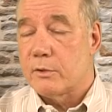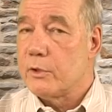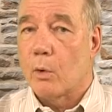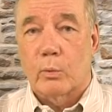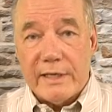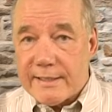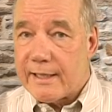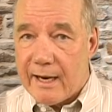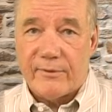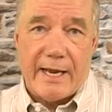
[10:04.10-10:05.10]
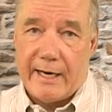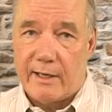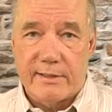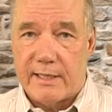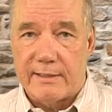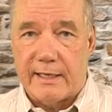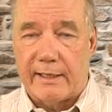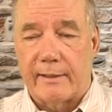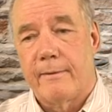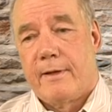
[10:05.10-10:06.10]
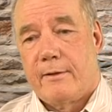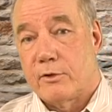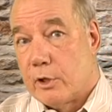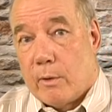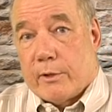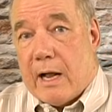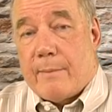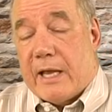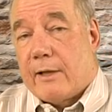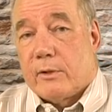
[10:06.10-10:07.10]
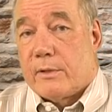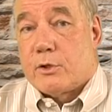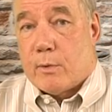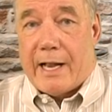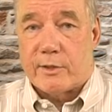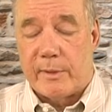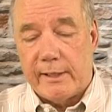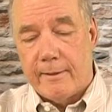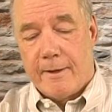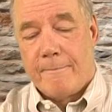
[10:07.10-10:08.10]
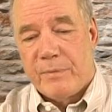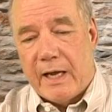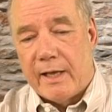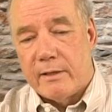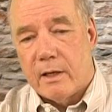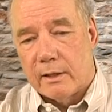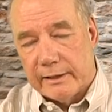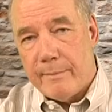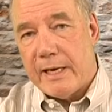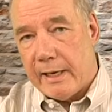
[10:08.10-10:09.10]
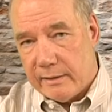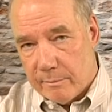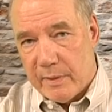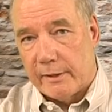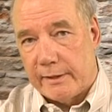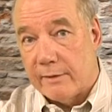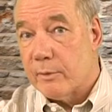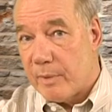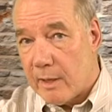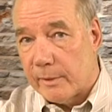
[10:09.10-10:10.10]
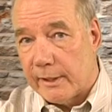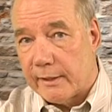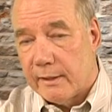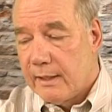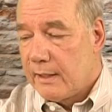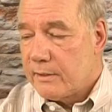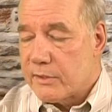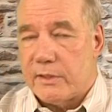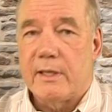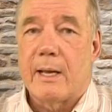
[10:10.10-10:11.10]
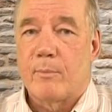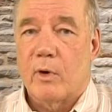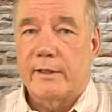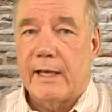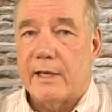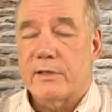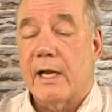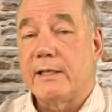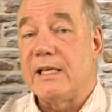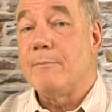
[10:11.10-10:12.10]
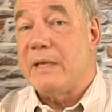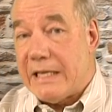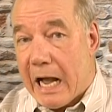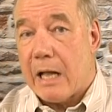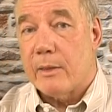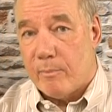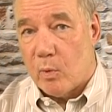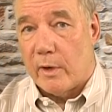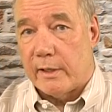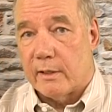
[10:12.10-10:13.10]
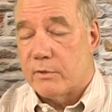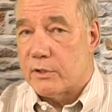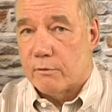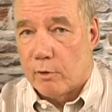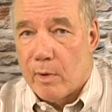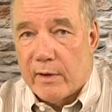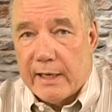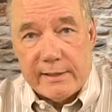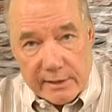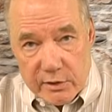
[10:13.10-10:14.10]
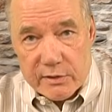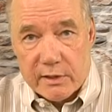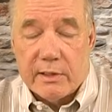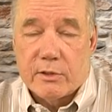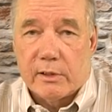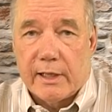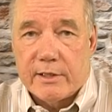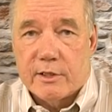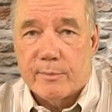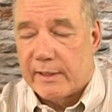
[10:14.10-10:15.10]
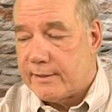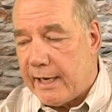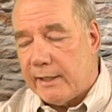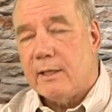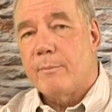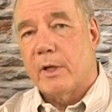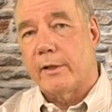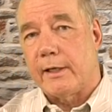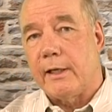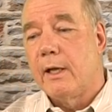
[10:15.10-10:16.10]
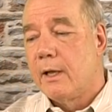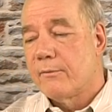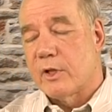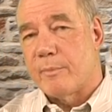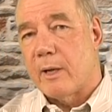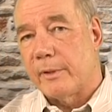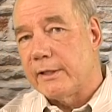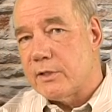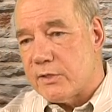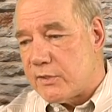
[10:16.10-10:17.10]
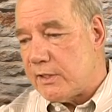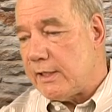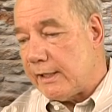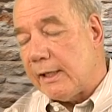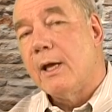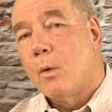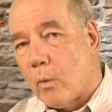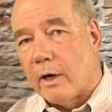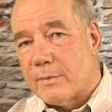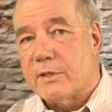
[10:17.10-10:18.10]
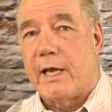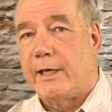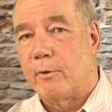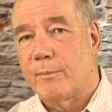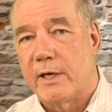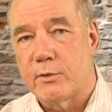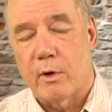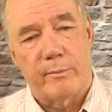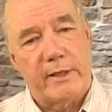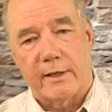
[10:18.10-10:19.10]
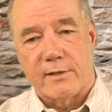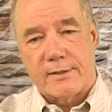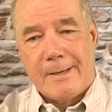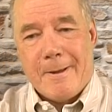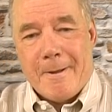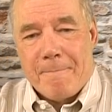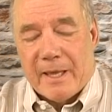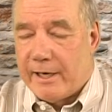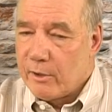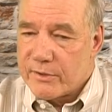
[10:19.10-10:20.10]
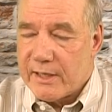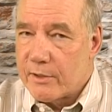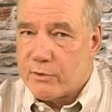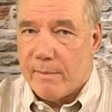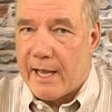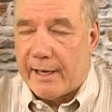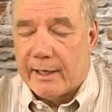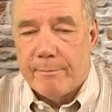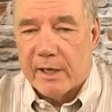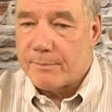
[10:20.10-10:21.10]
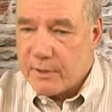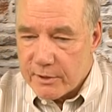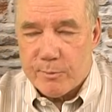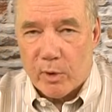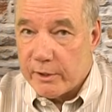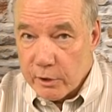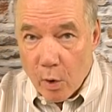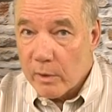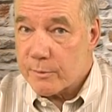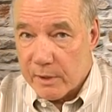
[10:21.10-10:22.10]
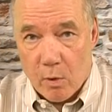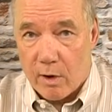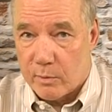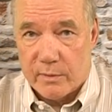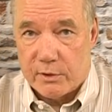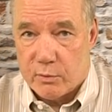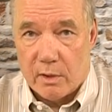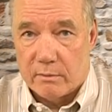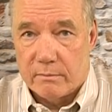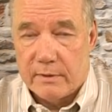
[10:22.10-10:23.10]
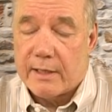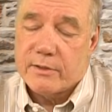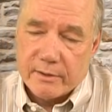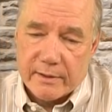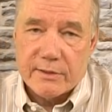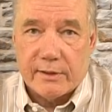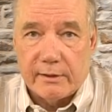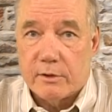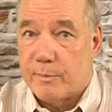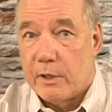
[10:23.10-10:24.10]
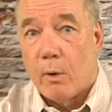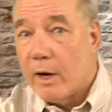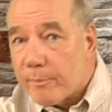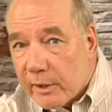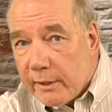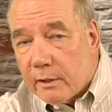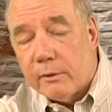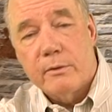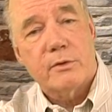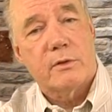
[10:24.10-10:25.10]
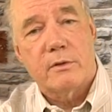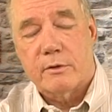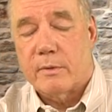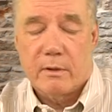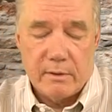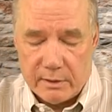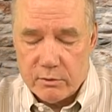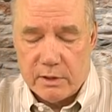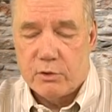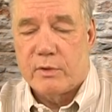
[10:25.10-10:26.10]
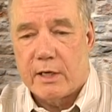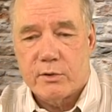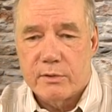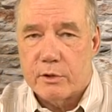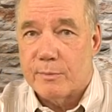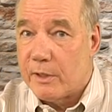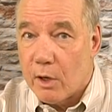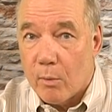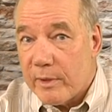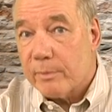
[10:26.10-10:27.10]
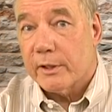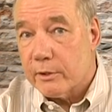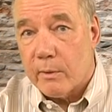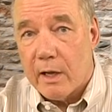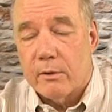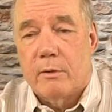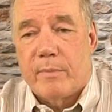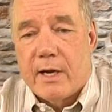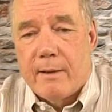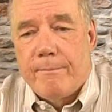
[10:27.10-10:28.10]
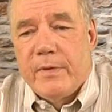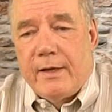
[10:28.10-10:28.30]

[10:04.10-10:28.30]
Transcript: There's no reason they have to hang on to that data. There's no other hobby out there that tracks me. And eliminate the ability of the public to see that broadcast I D beyond the point of just the remote I D, just the digital license plate. Take the ability for the public to see where I'm standing with my drone because, and I know this sounds dramatic, but up to this point, no one's been harmed with a drone. Not seriously. There's been no airplane inclusion, there's or introductions, there's been no people on the ground hurt by them.